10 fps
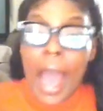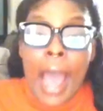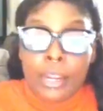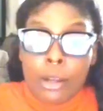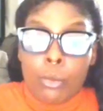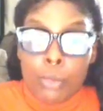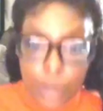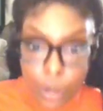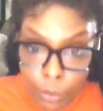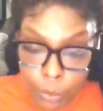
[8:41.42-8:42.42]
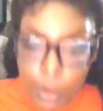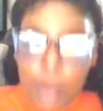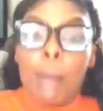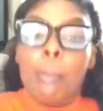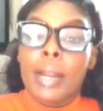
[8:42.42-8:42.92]
I don't know.
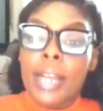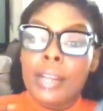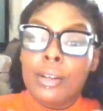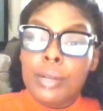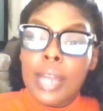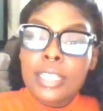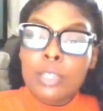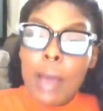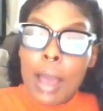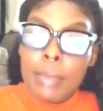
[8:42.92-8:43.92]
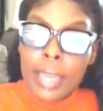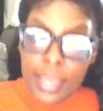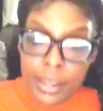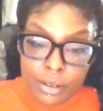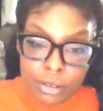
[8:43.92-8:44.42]
But I know that's why I'm
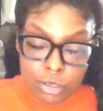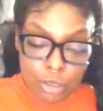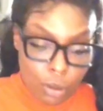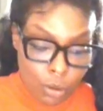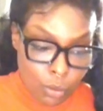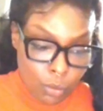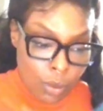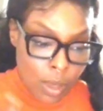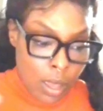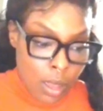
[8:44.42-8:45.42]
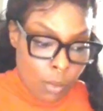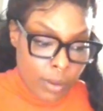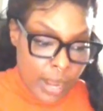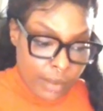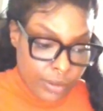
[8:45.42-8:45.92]
here. So
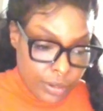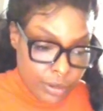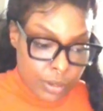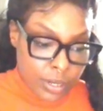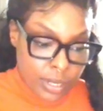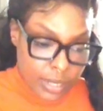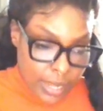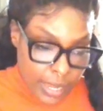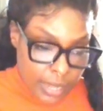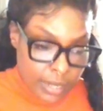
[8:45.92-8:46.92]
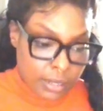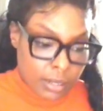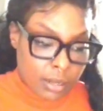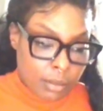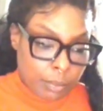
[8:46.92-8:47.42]
whatever you're good at,
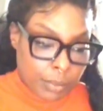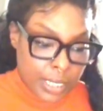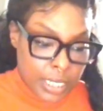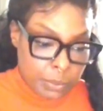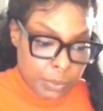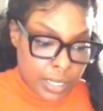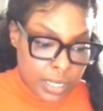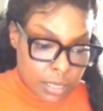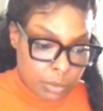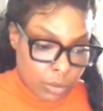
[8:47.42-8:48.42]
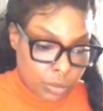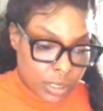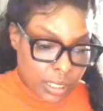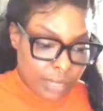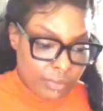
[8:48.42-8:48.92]
please put it into
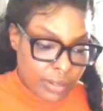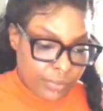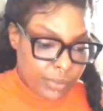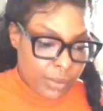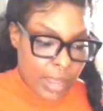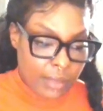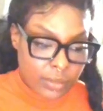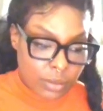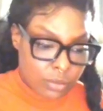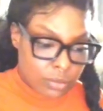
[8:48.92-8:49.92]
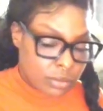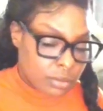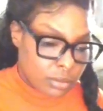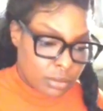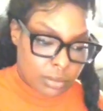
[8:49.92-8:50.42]
motion, even if you have
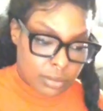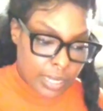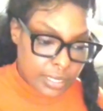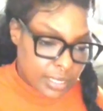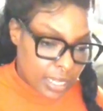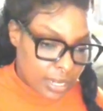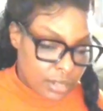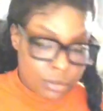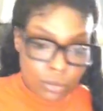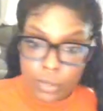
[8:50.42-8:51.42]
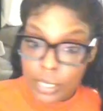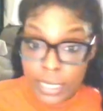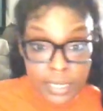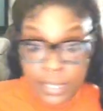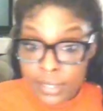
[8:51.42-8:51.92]
those naysayers or the
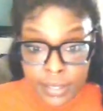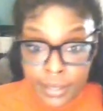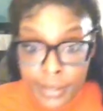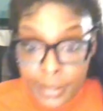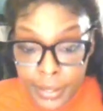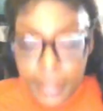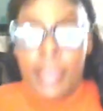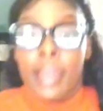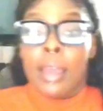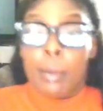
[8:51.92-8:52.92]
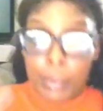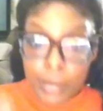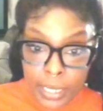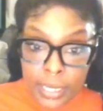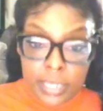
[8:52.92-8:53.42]
naysayers in your head.
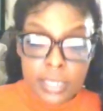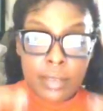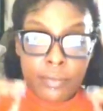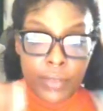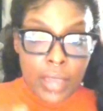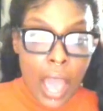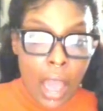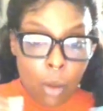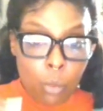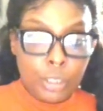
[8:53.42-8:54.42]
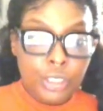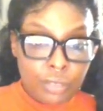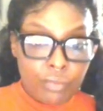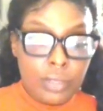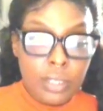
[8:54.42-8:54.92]
Please figure out what
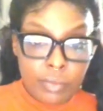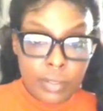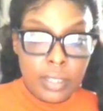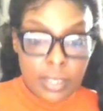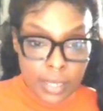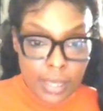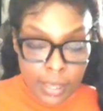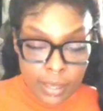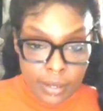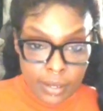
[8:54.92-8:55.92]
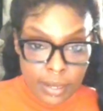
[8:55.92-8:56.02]
you're really, really good at.